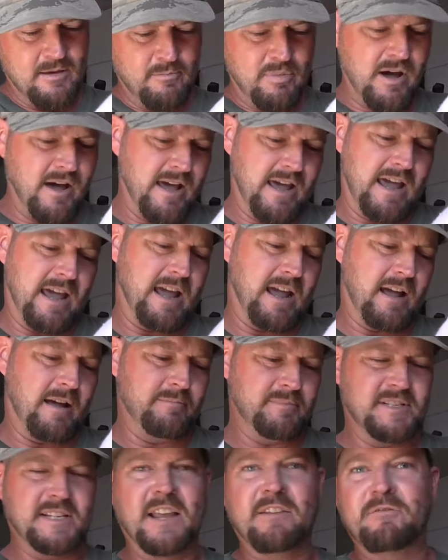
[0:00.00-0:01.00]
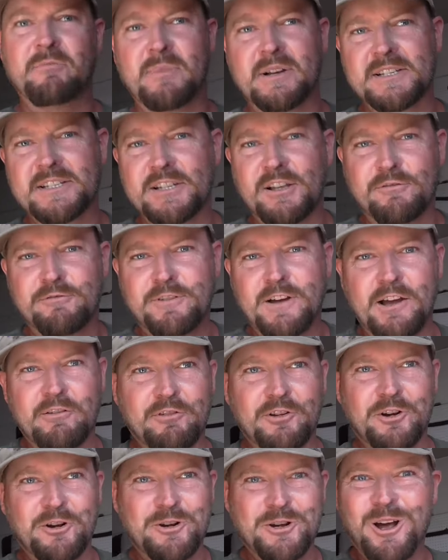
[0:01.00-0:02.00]
But hey, I'm saving myself
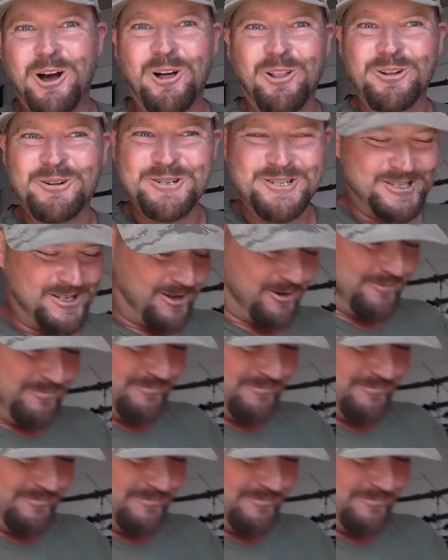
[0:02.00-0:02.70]
$500, so,